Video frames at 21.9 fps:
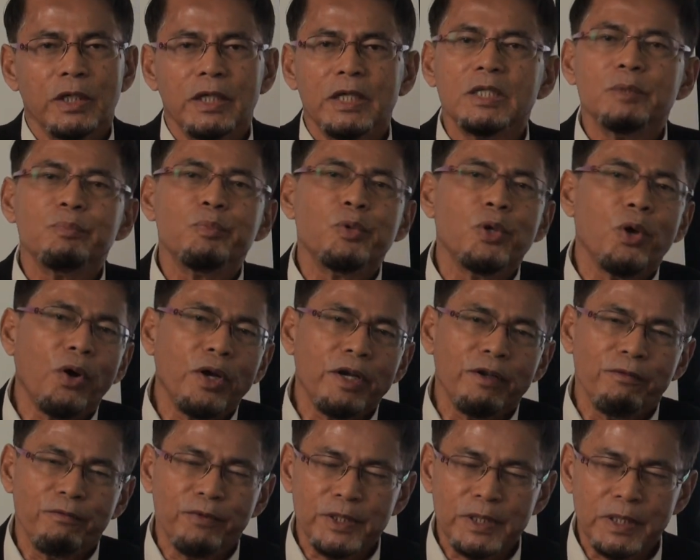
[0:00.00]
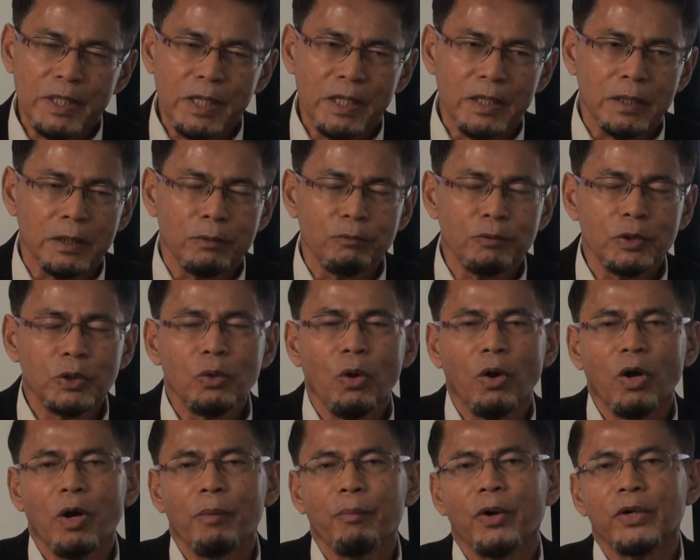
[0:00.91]
it is beyond the physical. We
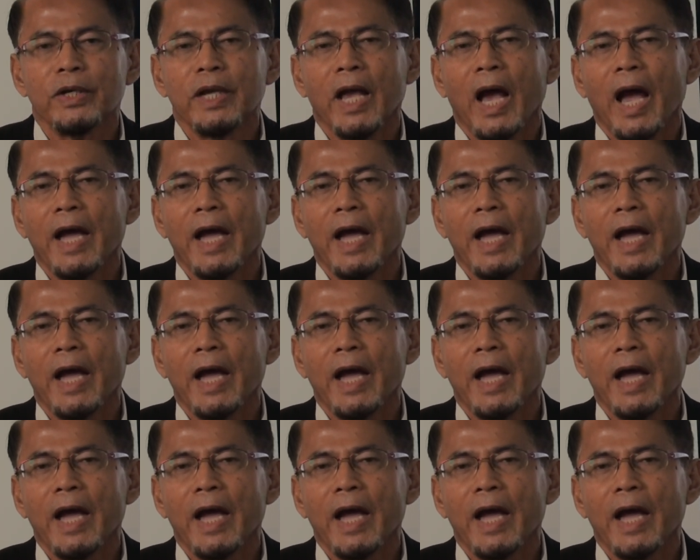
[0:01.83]
talk about the